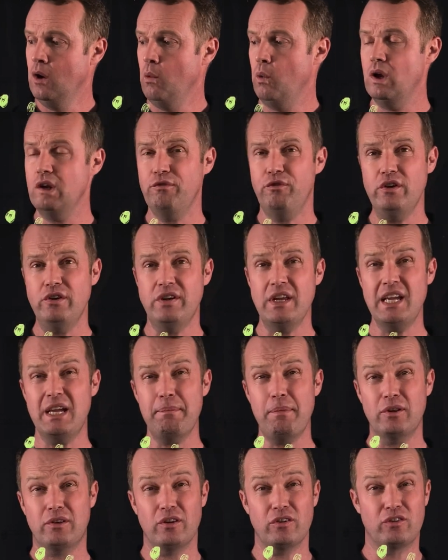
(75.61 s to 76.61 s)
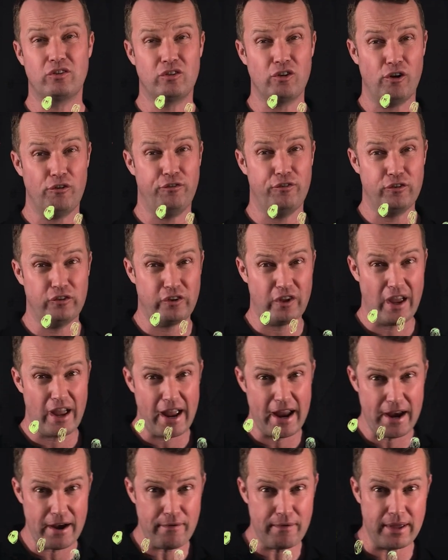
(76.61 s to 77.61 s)
Well, if we think about the surface
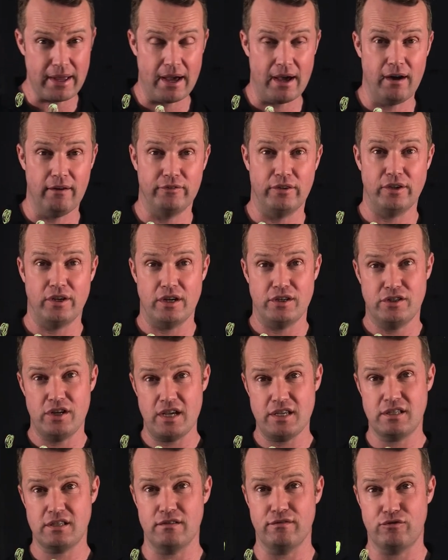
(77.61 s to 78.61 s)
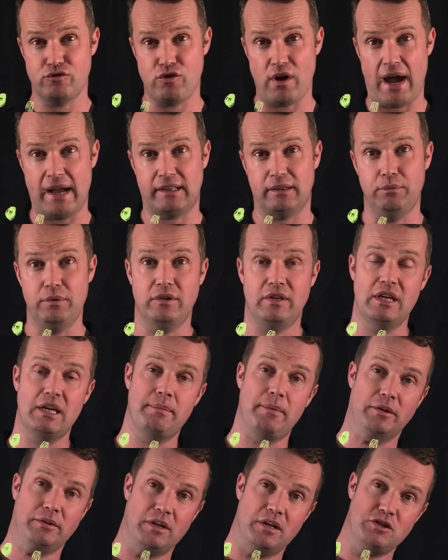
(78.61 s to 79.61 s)
area of the digestive tract and we think
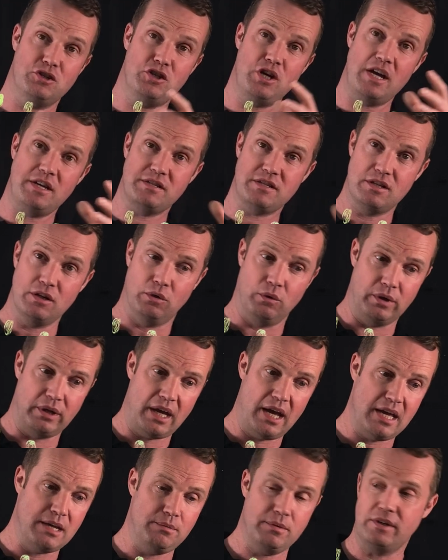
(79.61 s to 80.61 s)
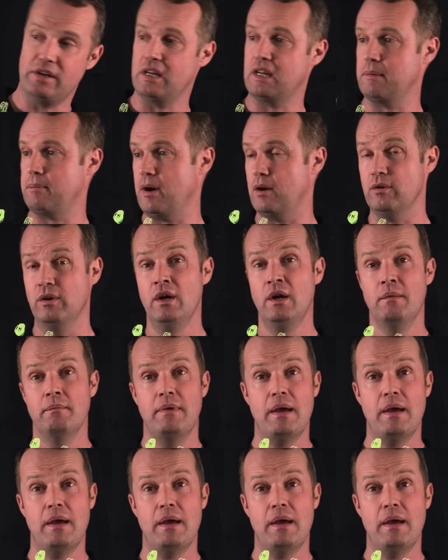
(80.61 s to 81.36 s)
about digesta going in, and we think about,